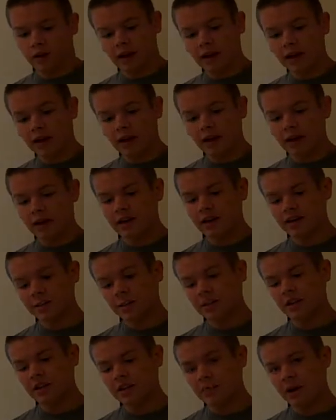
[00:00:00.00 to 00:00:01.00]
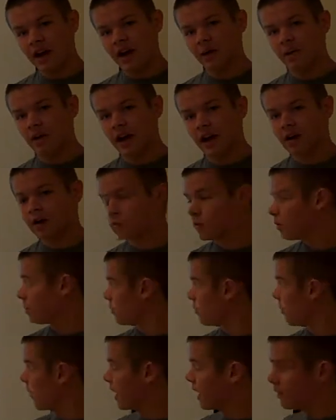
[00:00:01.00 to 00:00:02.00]
Any experienced
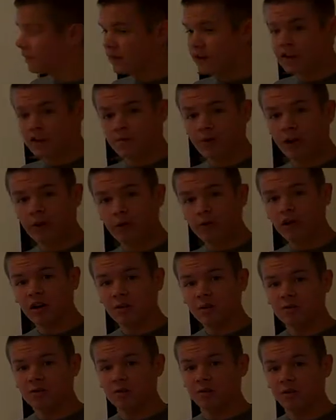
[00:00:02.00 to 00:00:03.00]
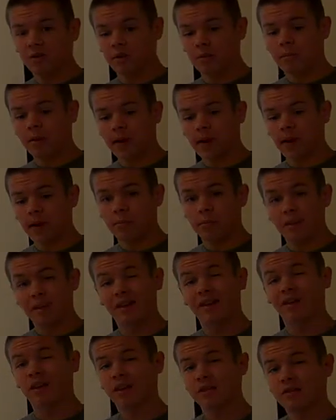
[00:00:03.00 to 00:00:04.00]
backpacker will have these bare minimums in their pack,
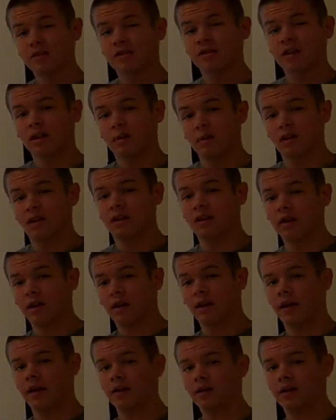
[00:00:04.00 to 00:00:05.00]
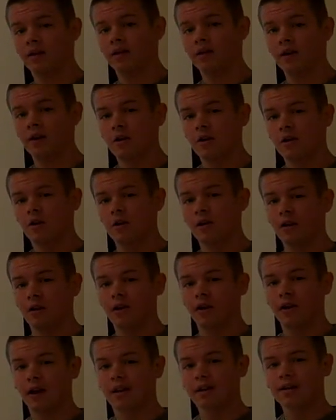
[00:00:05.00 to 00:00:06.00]
but they aren't just limited to that. With the
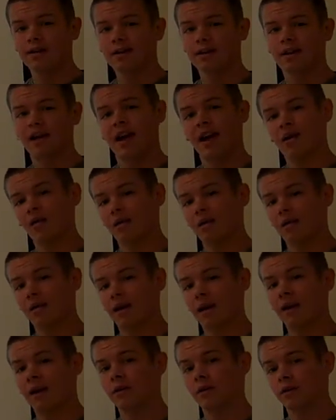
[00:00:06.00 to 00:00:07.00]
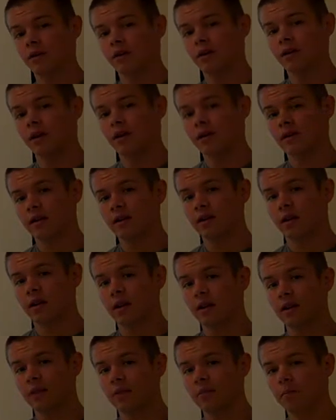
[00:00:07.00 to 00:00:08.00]
advances in outdoor gear
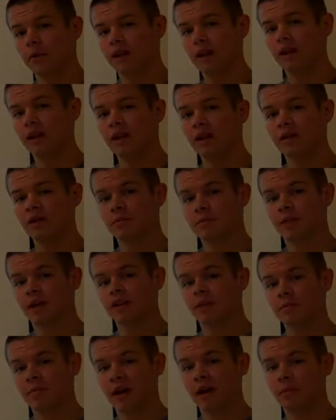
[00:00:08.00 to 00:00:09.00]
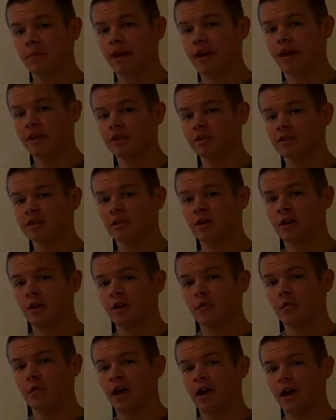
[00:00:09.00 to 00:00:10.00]
today, many experienced backpackers
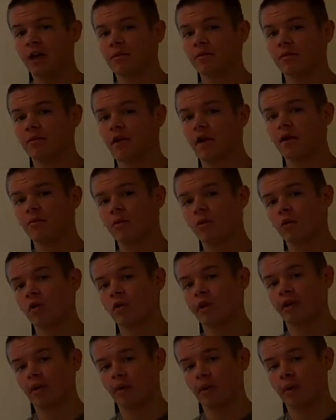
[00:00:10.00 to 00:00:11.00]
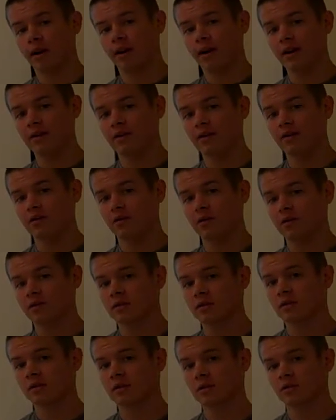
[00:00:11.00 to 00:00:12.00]
pack far more than the bare
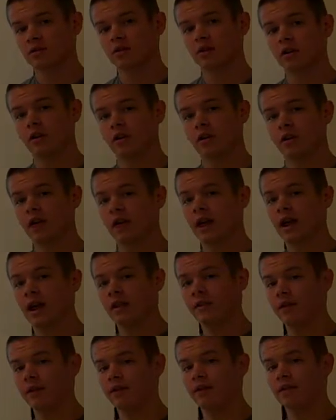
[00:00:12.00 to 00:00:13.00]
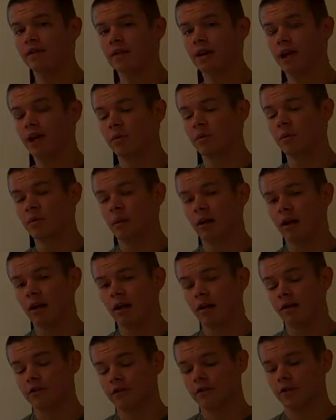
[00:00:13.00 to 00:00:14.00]
essentials to ensure that they have a good time in the
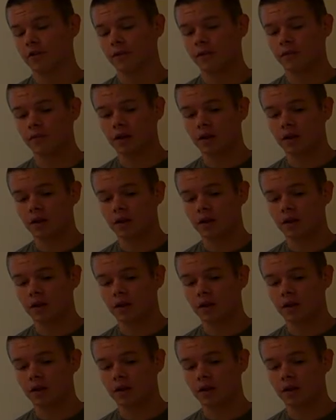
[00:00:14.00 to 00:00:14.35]
backcountry.